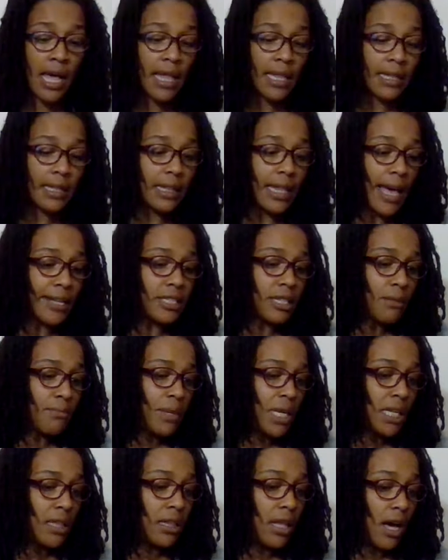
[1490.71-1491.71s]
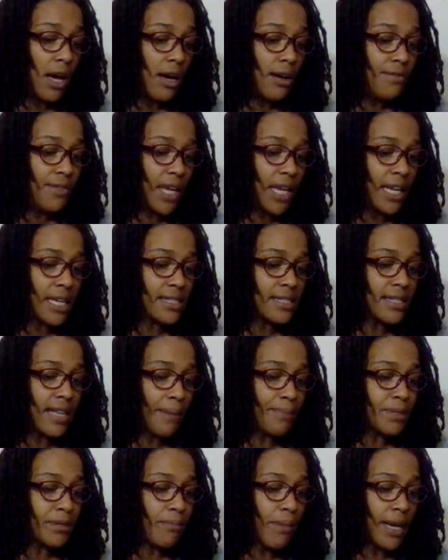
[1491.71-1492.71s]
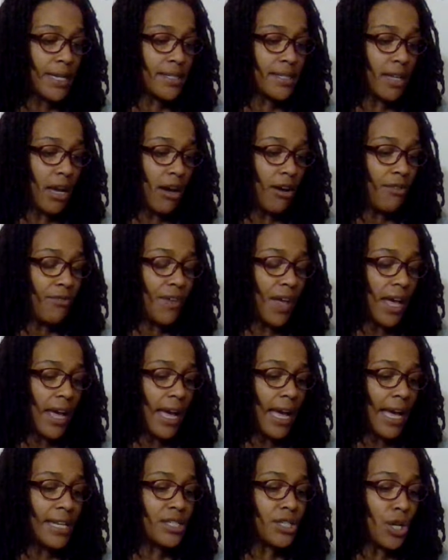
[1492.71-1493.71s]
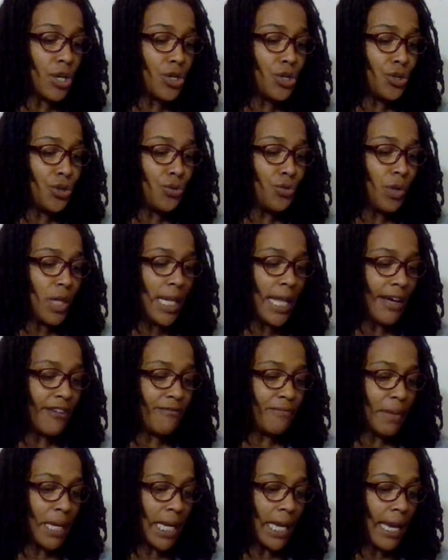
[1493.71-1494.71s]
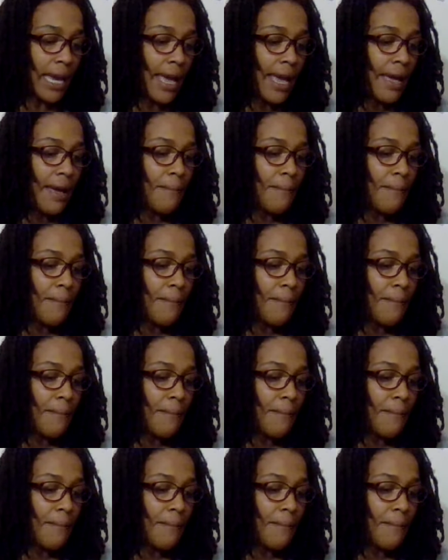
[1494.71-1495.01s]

Let me love and accept myself as you love me.